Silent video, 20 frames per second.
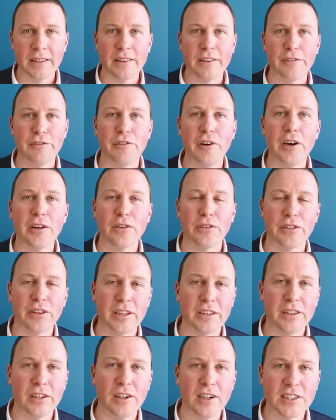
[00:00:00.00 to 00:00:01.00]
The final
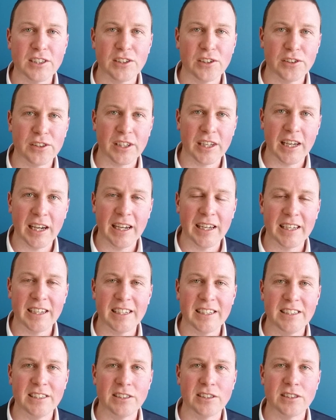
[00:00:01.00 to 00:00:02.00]
thing, the icing on the cake,
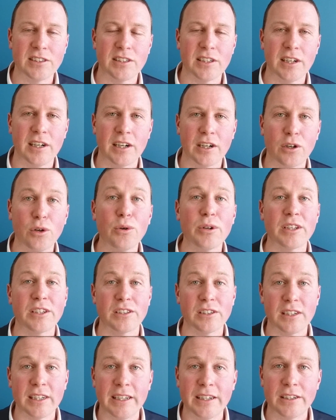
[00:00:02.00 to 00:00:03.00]
is according
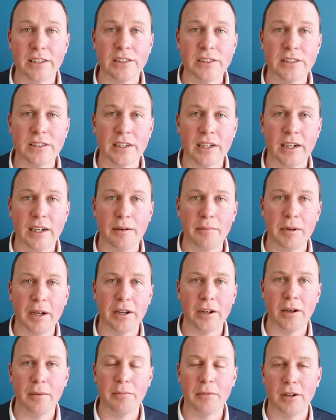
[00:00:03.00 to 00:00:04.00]
to lenders, and
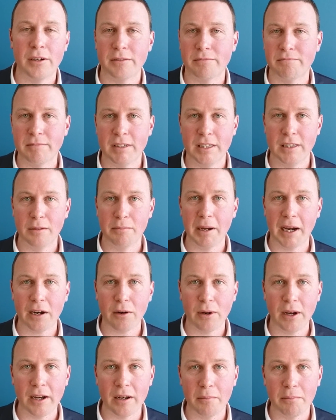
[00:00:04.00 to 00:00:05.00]
I'm not in the
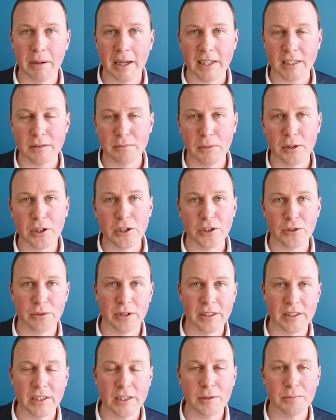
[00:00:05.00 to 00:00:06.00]
background at banks
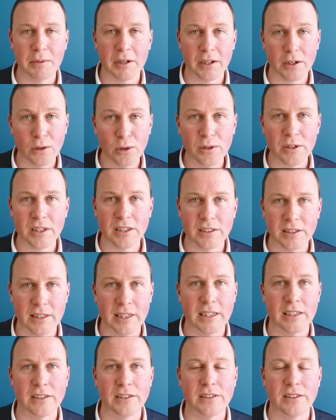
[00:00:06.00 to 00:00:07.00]
monitoring this, but according to
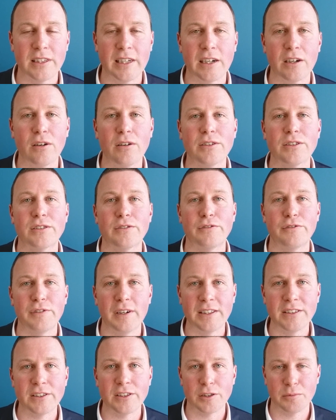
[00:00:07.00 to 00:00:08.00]
lenders, their cost of
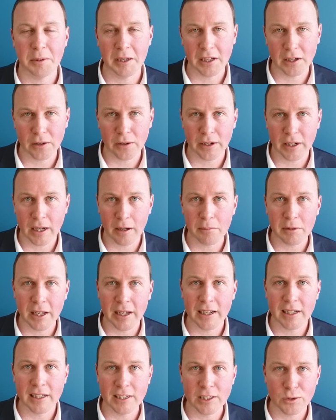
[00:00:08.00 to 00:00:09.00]
funds has been going up
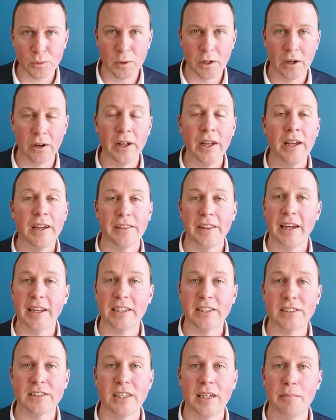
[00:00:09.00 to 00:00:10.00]
lately as well. That
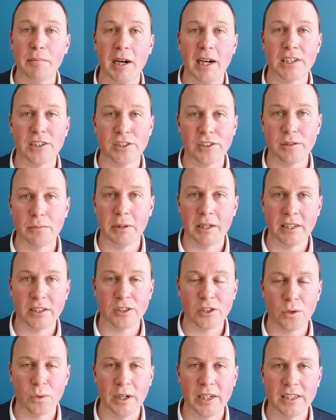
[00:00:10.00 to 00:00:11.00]
is, their margins are being
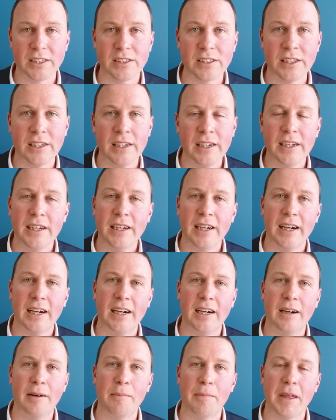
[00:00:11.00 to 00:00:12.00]
squeezed.
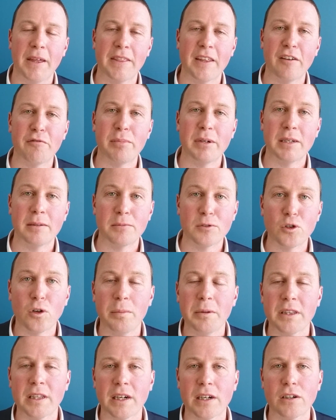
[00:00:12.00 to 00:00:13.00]
And they've been
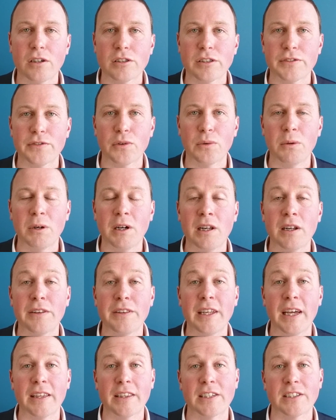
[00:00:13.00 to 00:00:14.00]
absorbing that cost for a while,
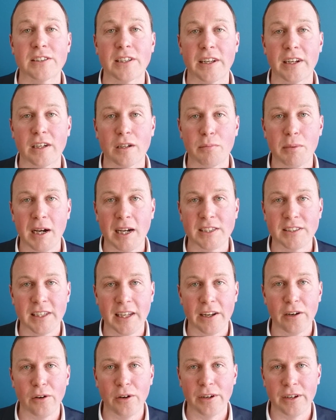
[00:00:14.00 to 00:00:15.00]
and now they're starting to pass
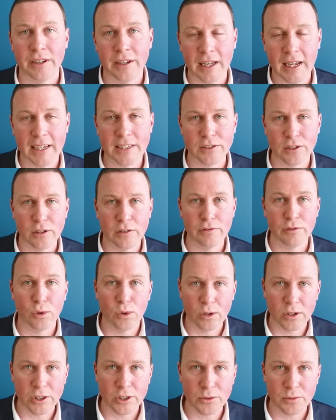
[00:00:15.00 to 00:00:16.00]
that on. As of
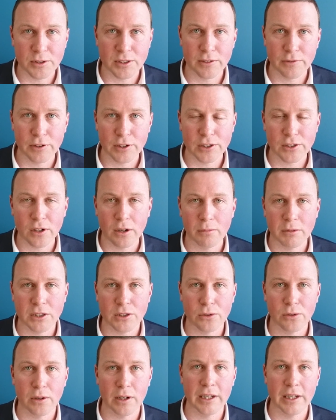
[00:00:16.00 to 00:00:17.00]
August was the first time we saw a